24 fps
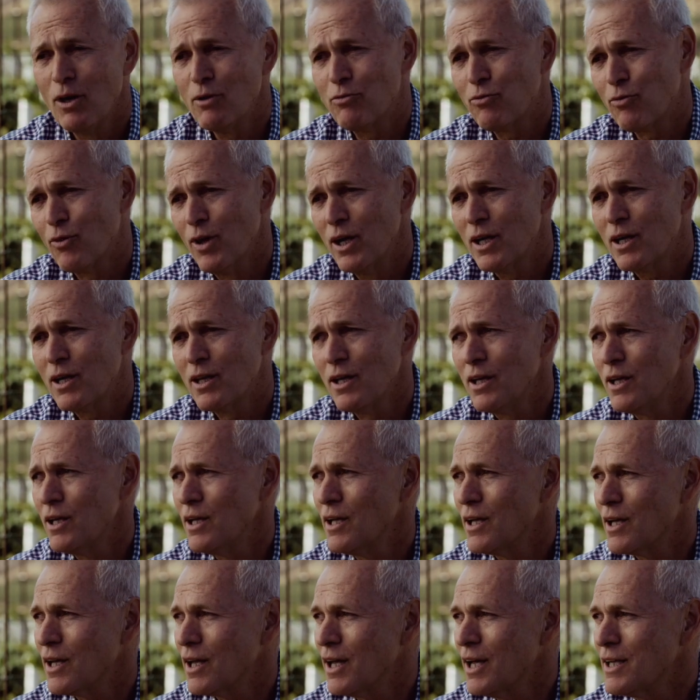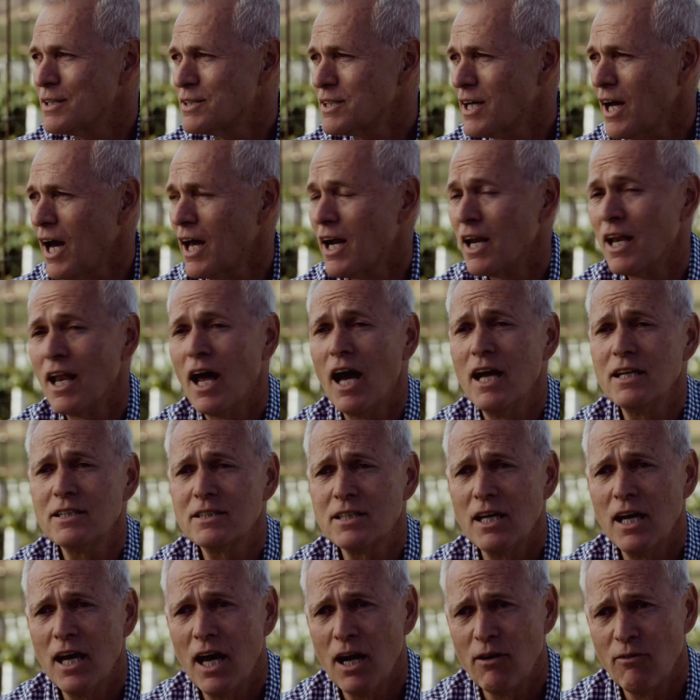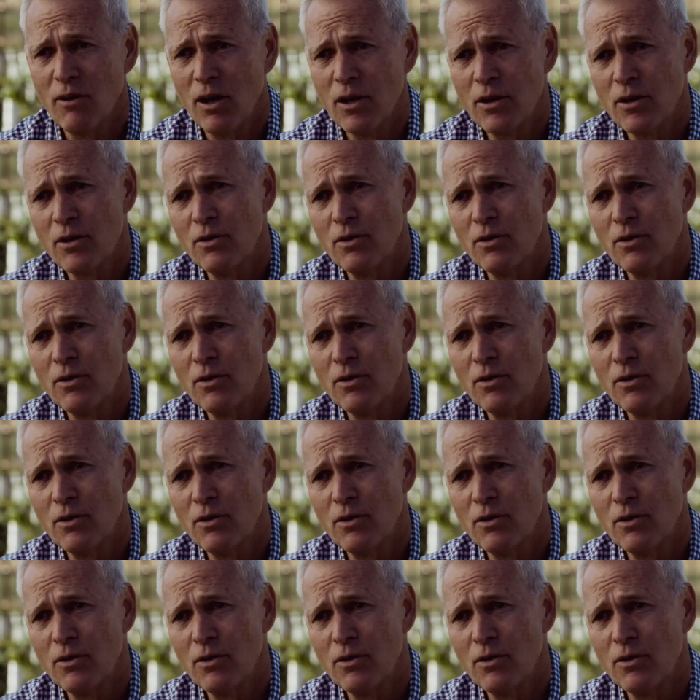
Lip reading: Quite frankly, it's kind of nice to have